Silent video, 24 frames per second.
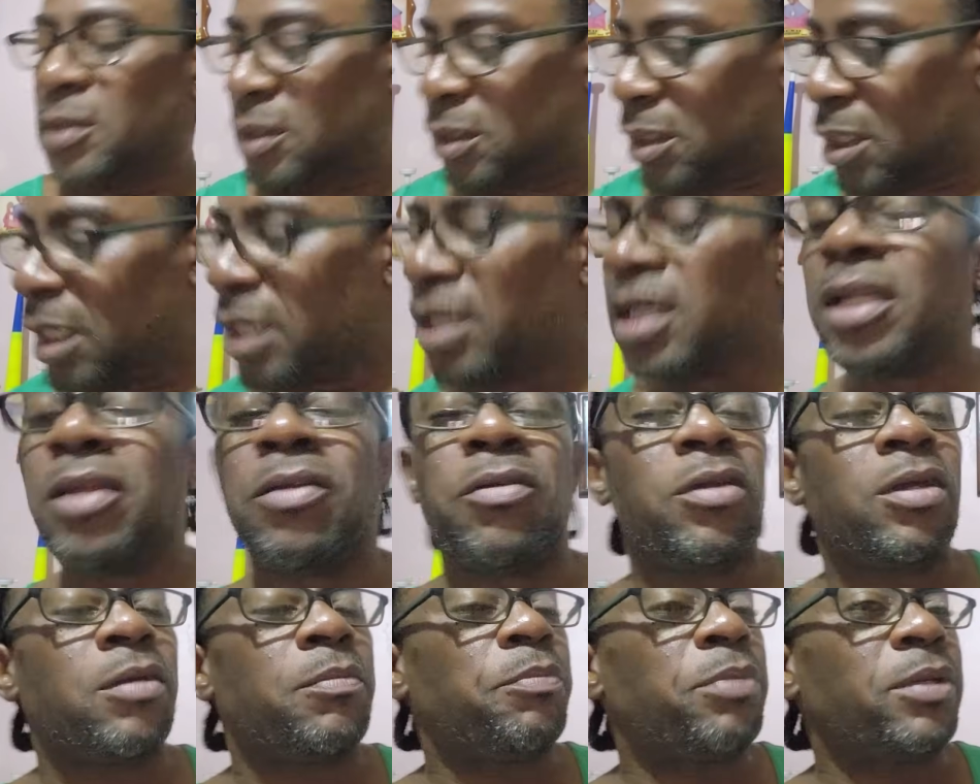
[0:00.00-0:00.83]

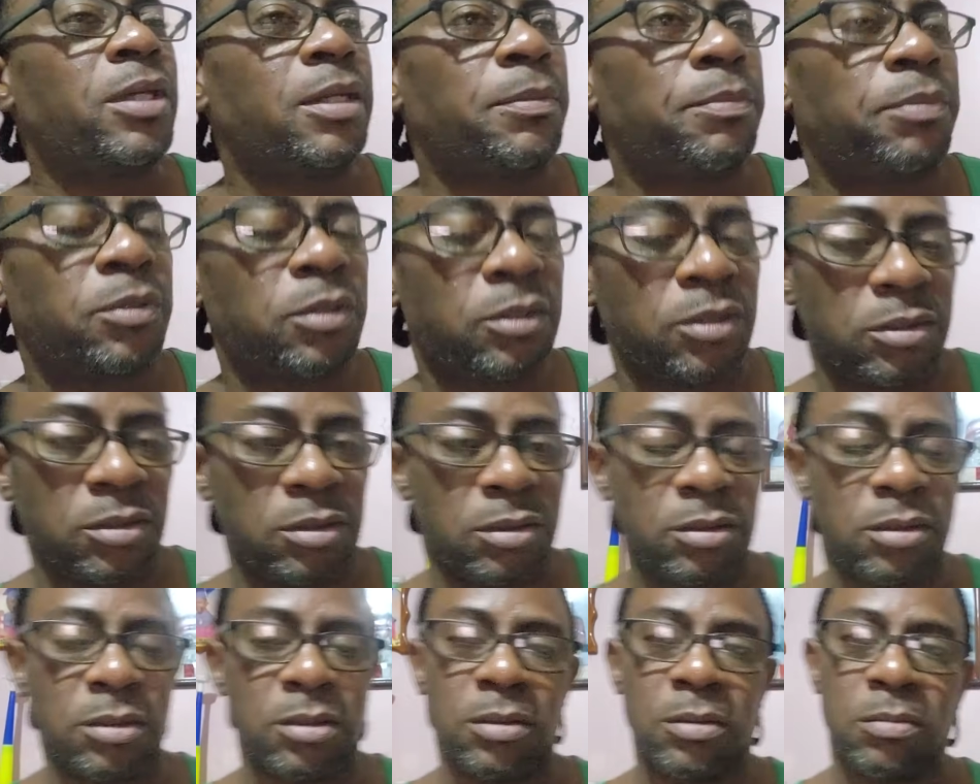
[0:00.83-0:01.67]
Anyway, people,
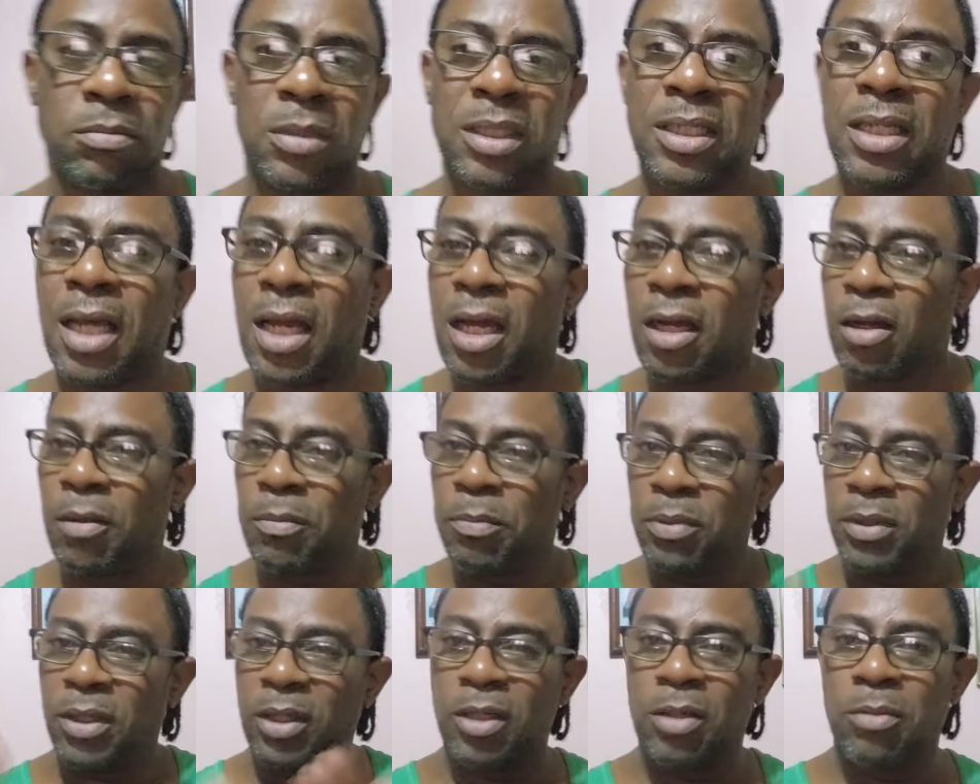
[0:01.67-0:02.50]
me now go
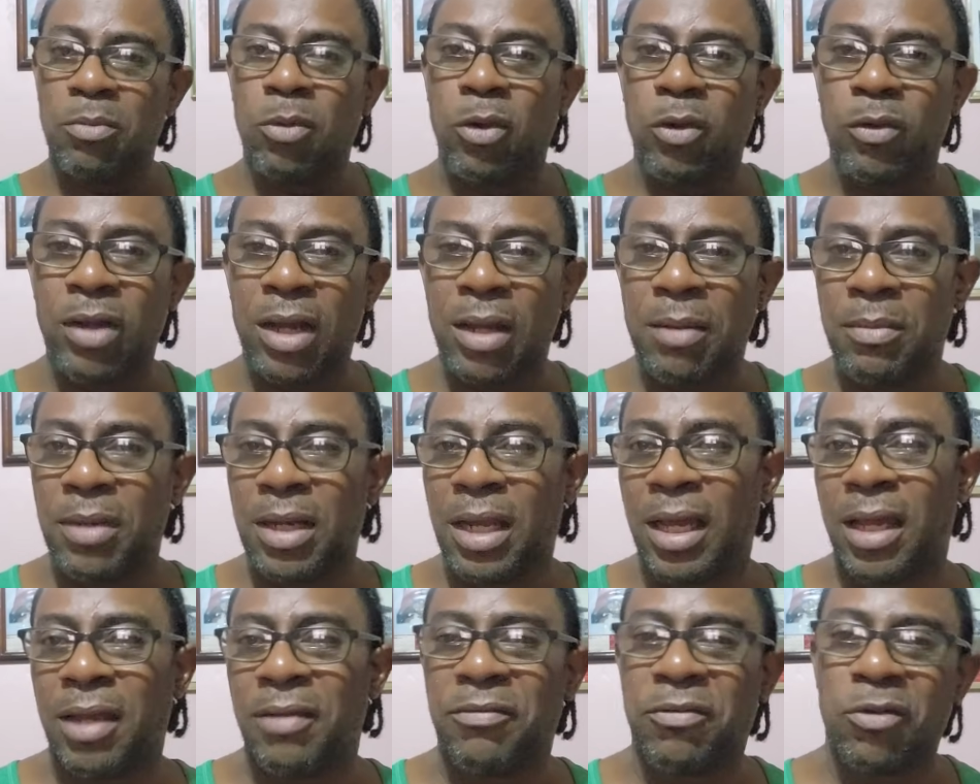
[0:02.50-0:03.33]
play no more rhyme
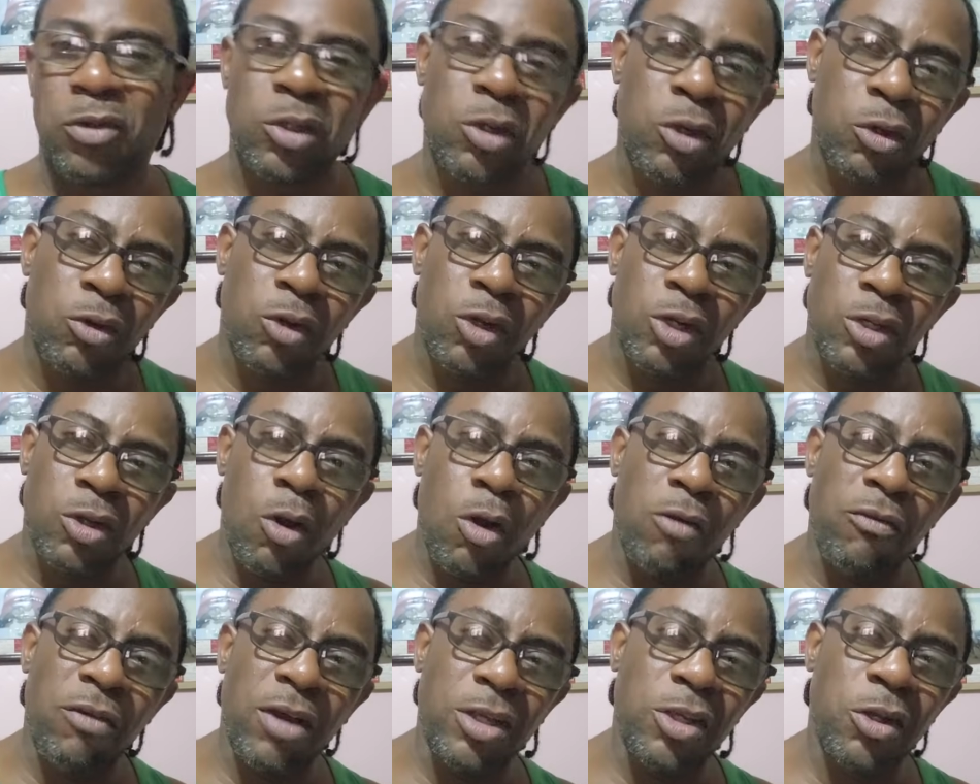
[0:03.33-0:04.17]
life. When I run go
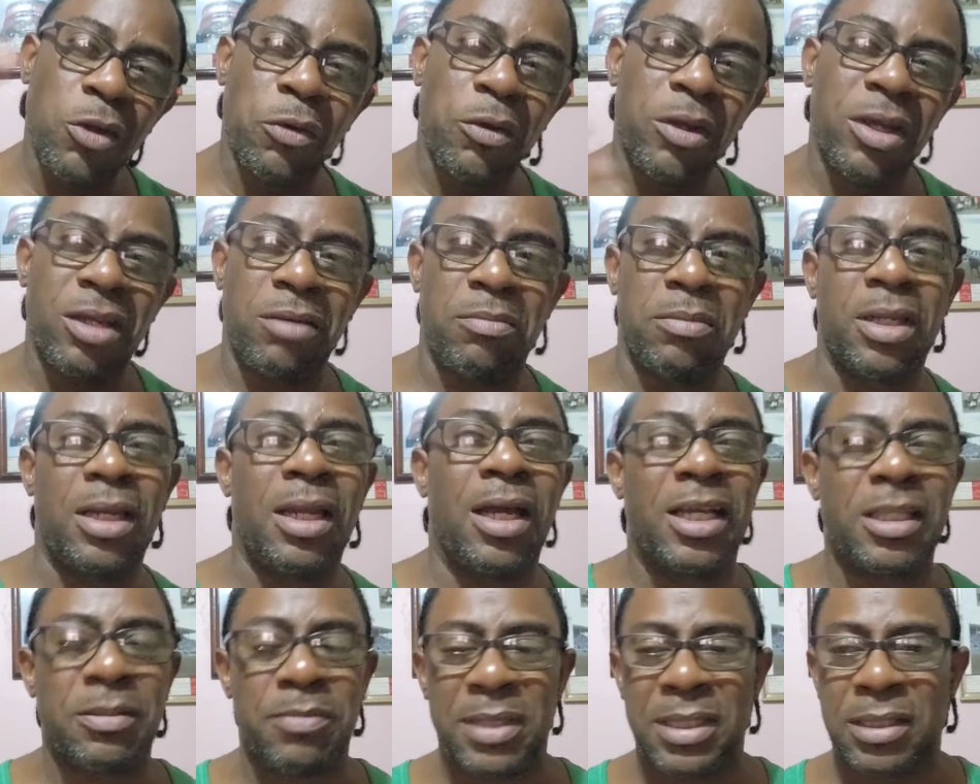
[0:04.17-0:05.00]
over Uhraine Miller,
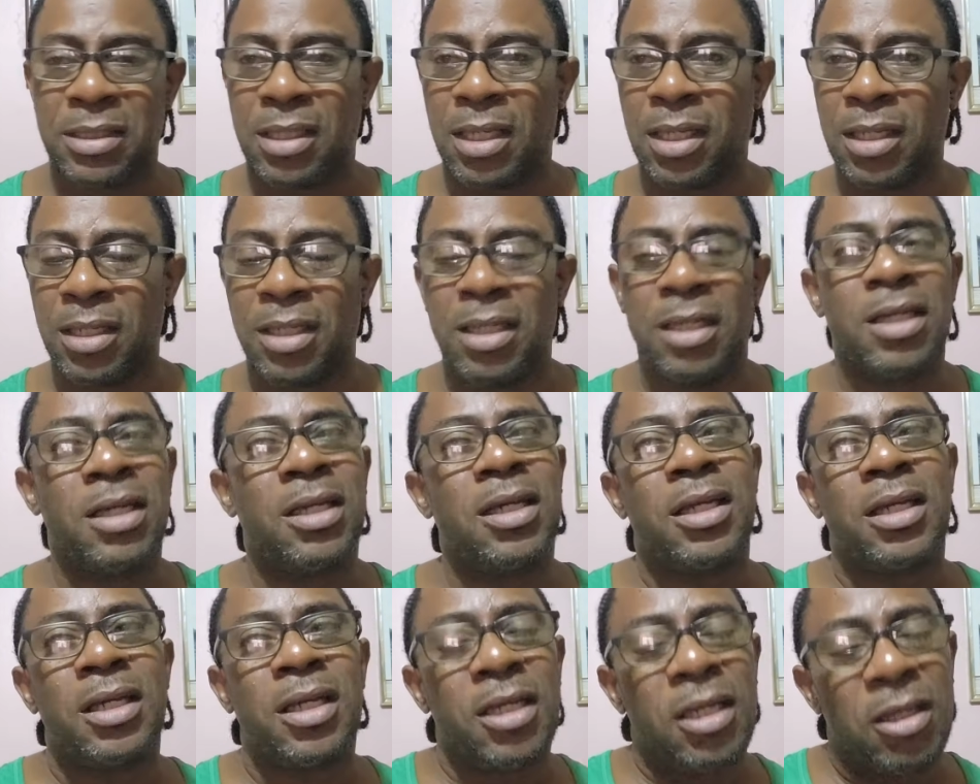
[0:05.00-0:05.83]
as me say,
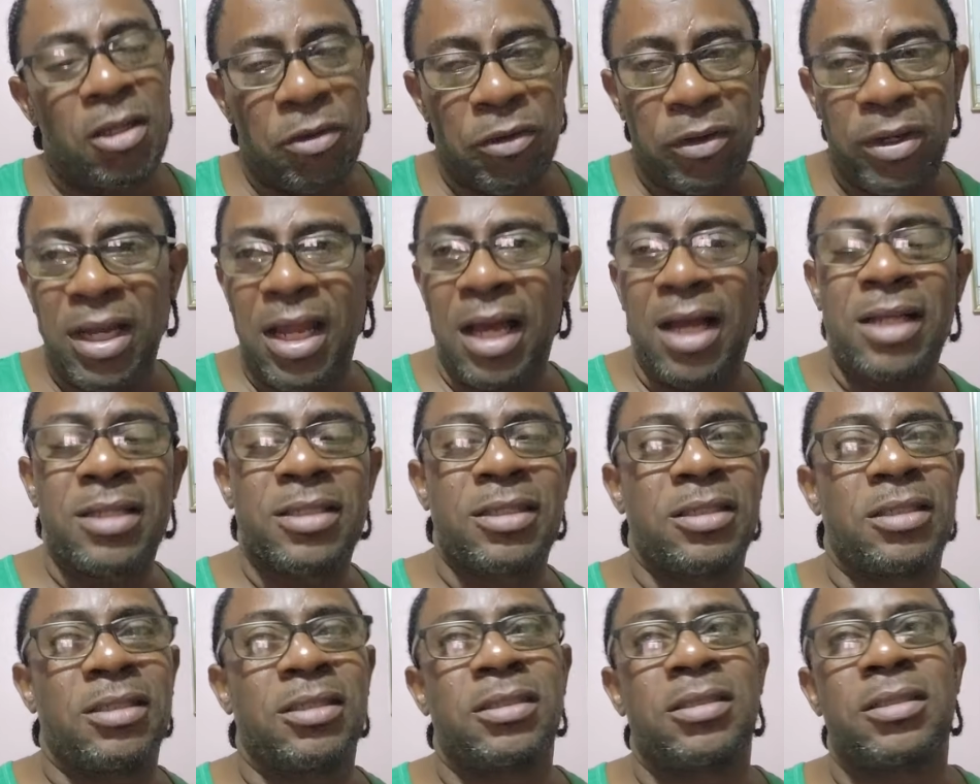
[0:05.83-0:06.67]

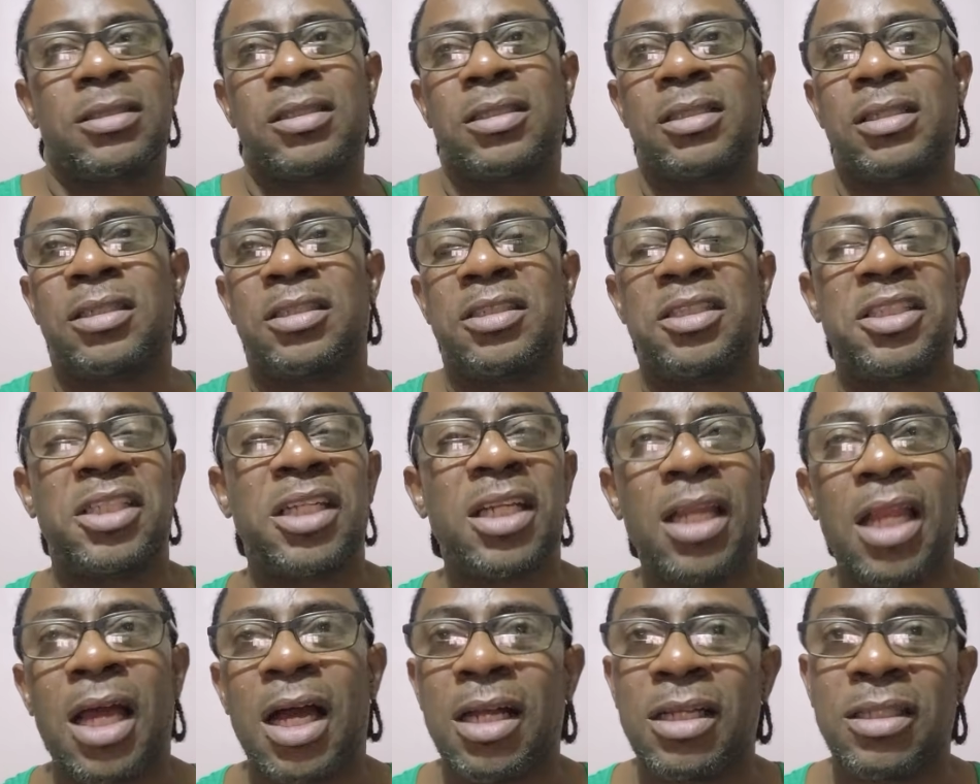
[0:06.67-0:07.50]
relax,
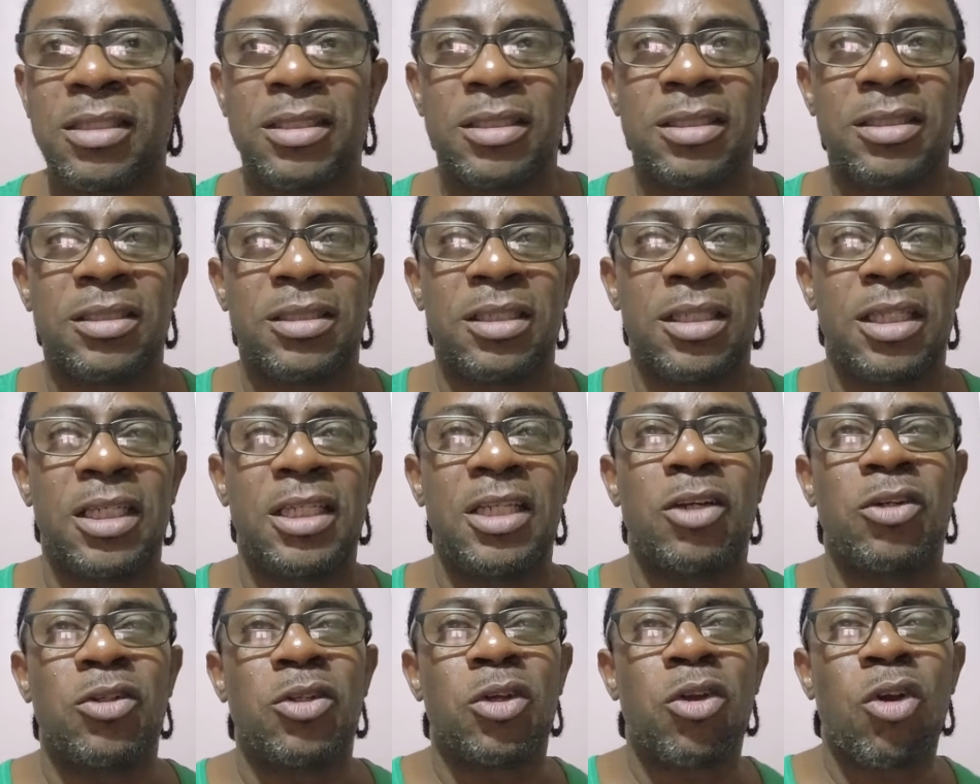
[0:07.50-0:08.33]
chillax, in
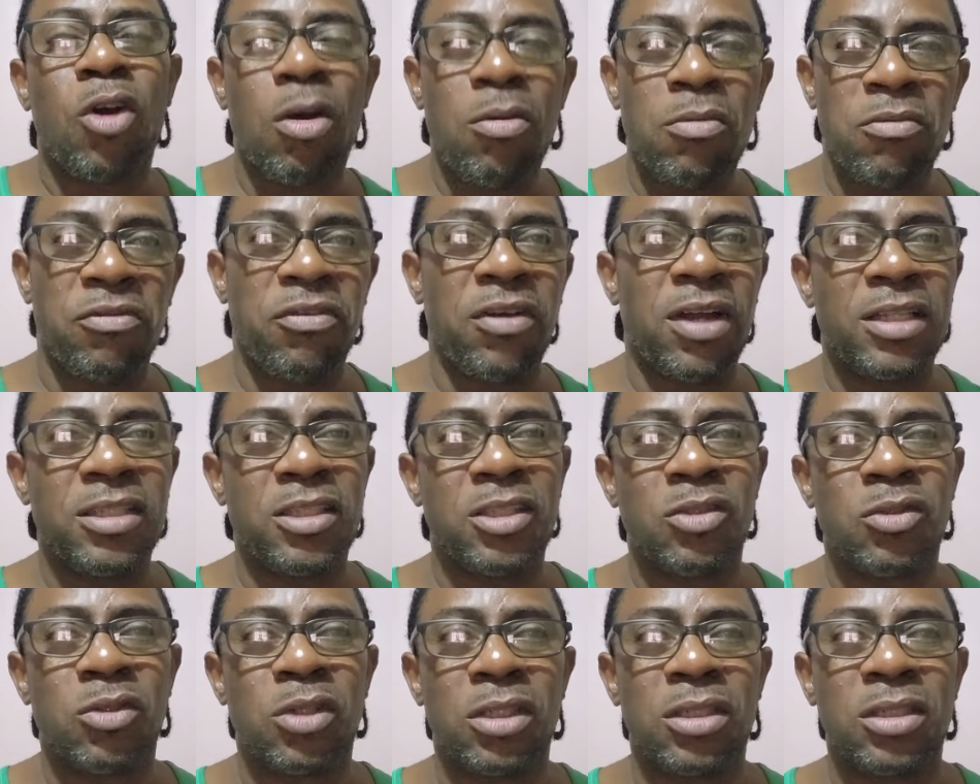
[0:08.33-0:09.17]
a comfort
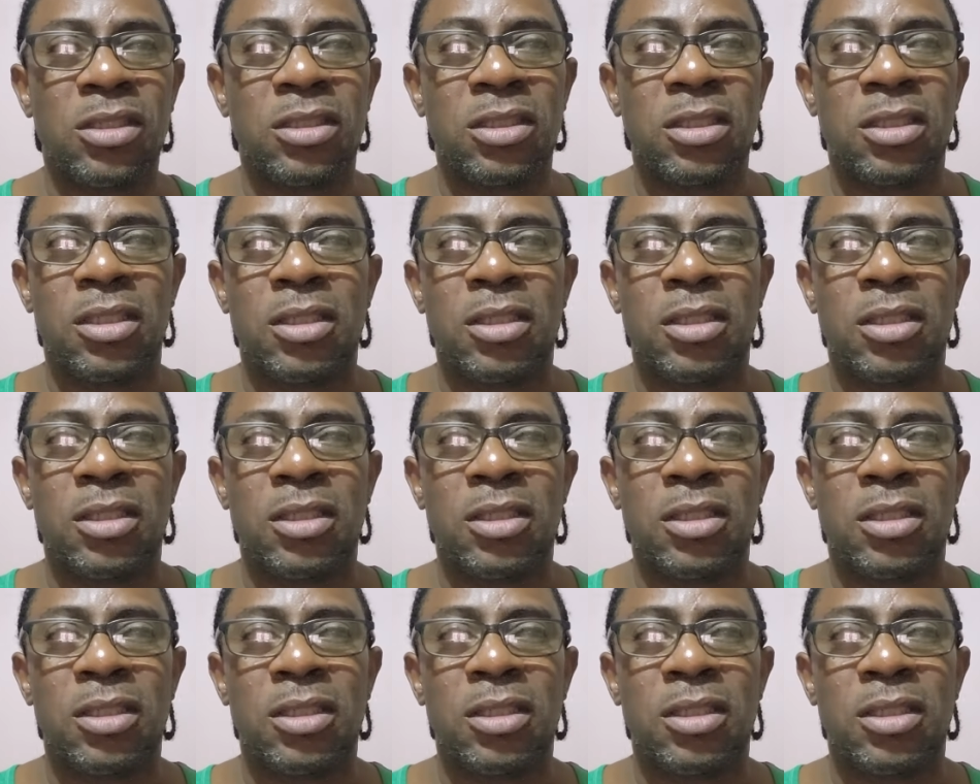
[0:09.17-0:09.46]
zone.